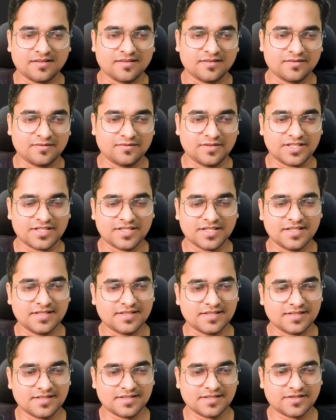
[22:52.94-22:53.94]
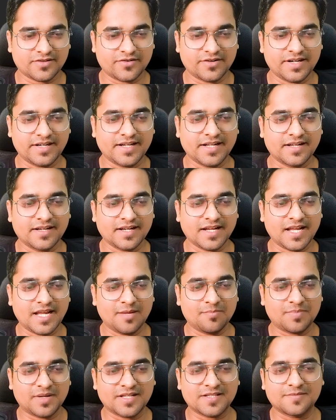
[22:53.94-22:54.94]
which is return
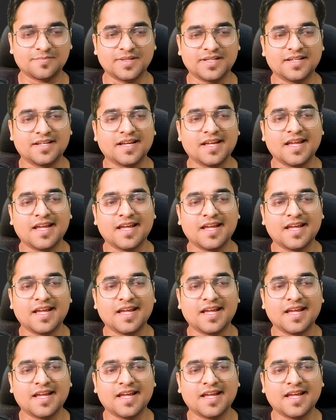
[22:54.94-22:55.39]
a plus b.